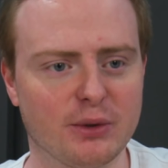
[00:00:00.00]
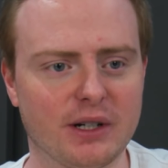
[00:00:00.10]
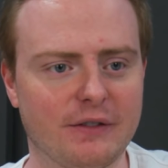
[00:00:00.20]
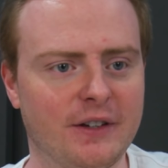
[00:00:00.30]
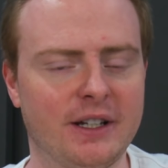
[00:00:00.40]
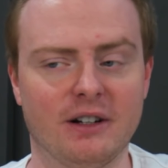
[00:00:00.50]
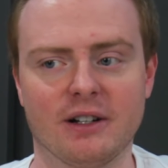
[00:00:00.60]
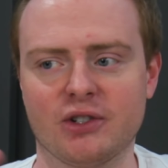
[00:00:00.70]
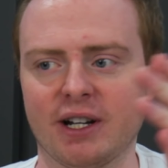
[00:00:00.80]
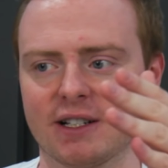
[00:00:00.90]
Twitter feed,
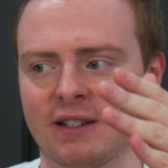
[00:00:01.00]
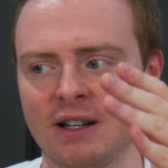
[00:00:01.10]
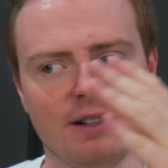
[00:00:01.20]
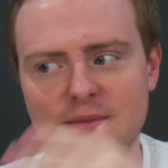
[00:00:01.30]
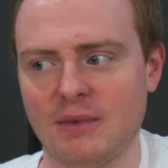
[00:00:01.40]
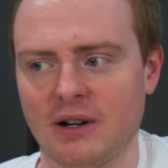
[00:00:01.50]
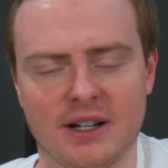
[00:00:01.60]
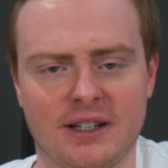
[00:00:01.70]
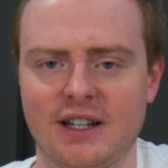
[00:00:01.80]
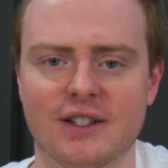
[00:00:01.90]
I checked
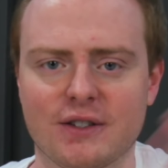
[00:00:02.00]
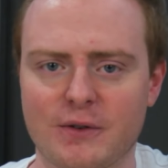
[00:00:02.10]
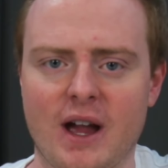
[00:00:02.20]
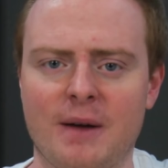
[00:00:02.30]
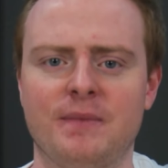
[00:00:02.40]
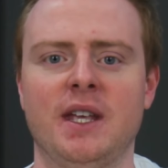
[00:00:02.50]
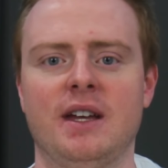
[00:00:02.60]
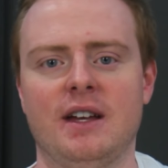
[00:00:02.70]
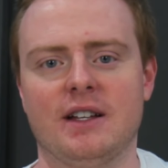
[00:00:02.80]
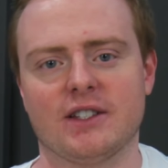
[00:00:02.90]
my Instagram,
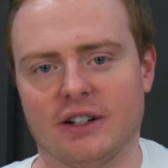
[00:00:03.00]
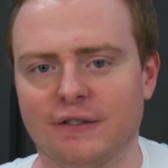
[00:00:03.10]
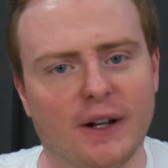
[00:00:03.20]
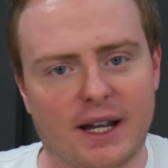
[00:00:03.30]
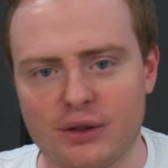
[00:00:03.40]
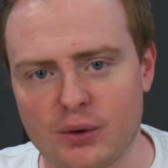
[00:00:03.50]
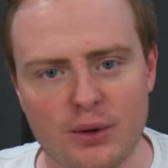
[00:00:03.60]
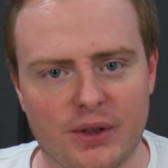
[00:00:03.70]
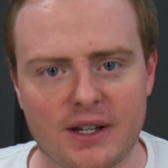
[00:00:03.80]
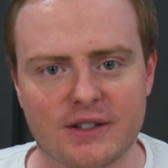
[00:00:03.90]
started flicking through
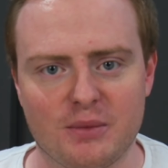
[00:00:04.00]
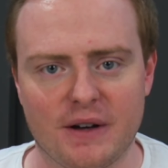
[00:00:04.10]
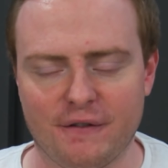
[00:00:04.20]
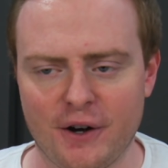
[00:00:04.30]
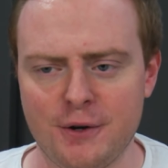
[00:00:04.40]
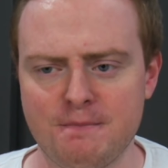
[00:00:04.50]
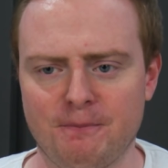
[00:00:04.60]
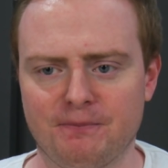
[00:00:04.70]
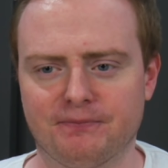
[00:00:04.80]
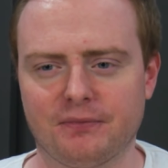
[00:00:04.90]
things on my phone,
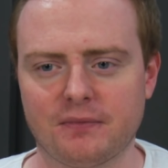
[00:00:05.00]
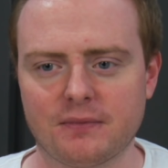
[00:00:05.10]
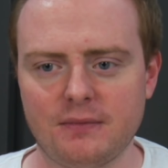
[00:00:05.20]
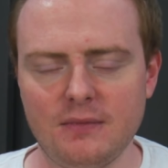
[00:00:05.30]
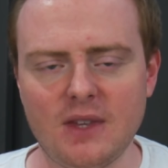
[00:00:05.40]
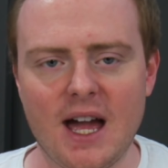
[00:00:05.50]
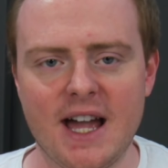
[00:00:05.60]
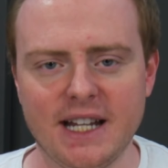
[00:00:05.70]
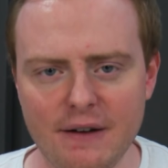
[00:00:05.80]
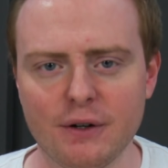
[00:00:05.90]

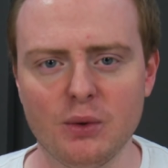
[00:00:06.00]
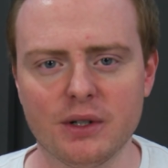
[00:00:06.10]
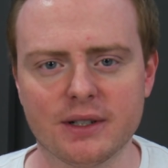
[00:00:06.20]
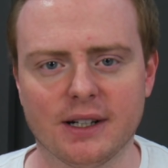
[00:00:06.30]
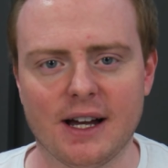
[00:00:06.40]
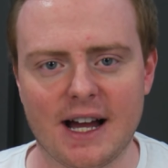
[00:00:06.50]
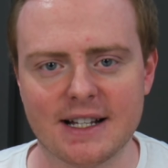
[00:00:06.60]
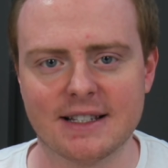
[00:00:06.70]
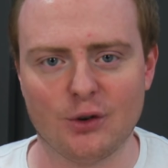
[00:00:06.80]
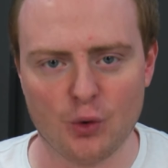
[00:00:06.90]
and everyone
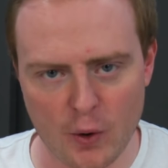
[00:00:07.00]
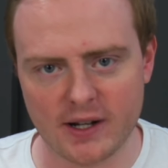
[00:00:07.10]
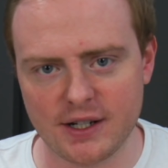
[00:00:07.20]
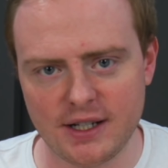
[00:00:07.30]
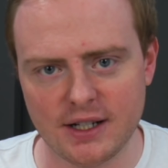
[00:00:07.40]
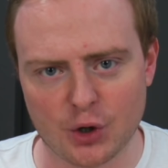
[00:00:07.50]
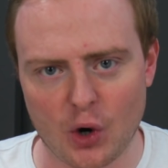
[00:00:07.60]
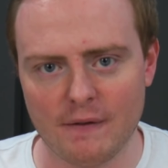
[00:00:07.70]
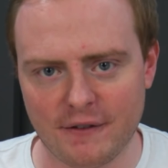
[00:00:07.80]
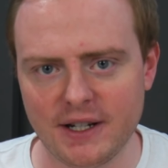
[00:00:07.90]
has already
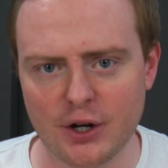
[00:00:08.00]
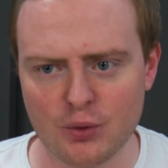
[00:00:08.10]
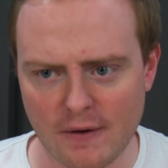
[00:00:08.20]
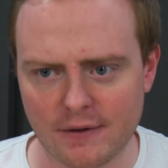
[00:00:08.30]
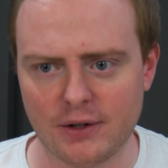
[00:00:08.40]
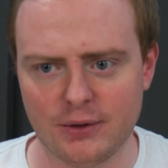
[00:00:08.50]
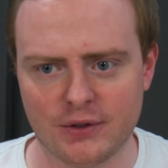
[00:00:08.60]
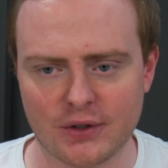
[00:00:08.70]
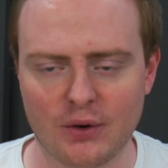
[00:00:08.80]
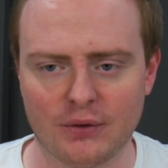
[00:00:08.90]
got video
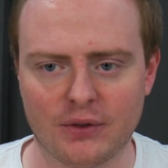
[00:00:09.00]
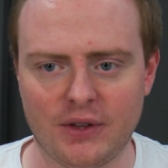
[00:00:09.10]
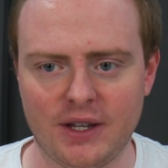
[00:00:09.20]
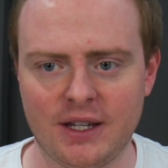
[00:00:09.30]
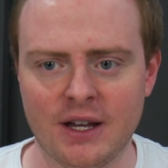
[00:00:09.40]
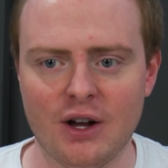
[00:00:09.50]
reviews of the